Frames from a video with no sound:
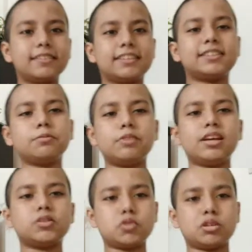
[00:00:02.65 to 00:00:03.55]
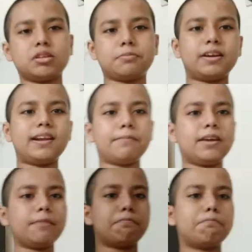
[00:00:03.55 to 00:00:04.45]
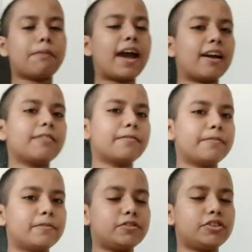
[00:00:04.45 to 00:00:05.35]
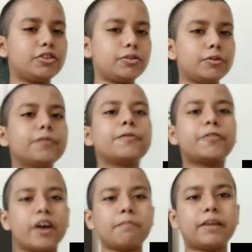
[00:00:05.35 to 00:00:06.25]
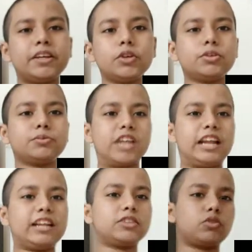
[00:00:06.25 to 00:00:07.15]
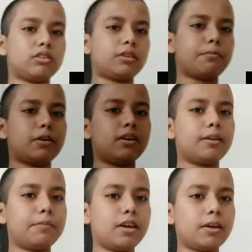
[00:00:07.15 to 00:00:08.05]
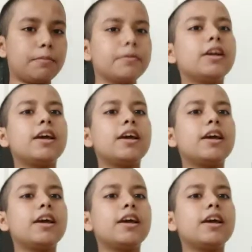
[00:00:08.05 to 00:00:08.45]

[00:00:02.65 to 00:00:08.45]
This is me, Azwat Abdul Labib, back to you from my YouTube channel, Azwat Abdul Labib,